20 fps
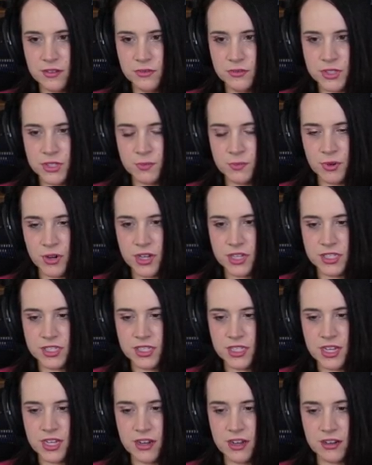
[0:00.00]
No
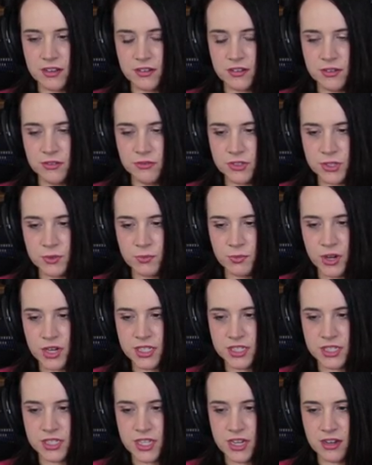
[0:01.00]
surprise there. Uh, no
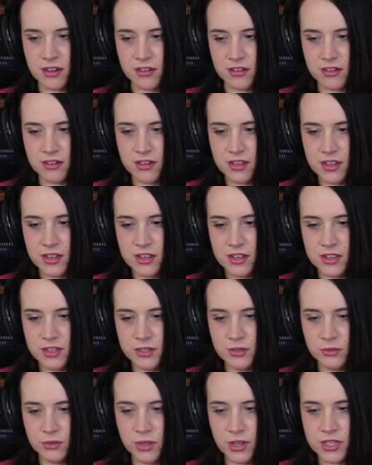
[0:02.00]
surprise there.
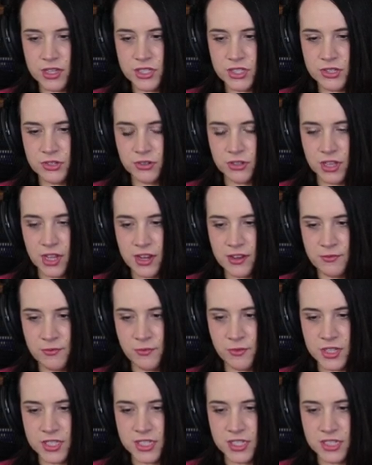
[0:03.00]
You lost your
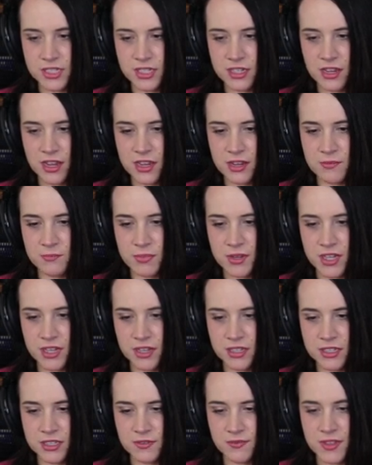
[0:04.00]
life once tonight
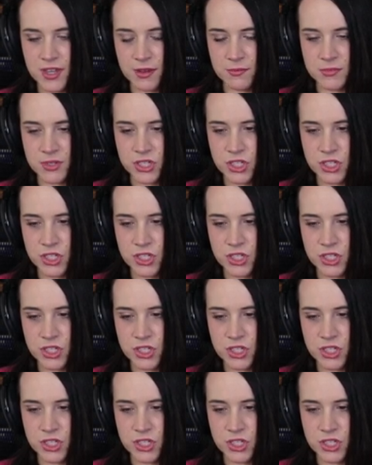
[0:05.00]
because of that